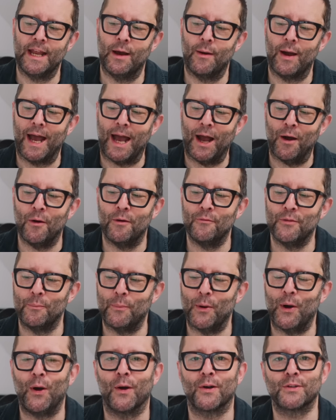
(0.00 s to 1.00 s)
Now, out of the
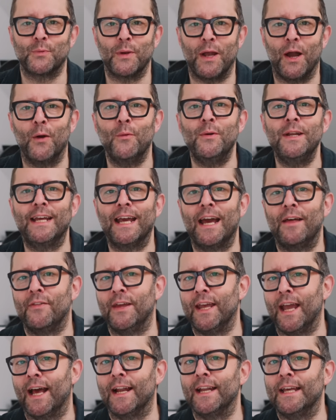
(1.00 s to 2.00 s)
box, we only get
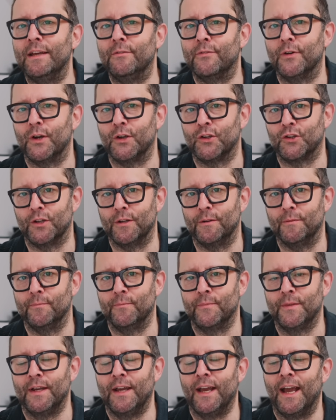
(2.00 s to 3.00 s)
the LE version.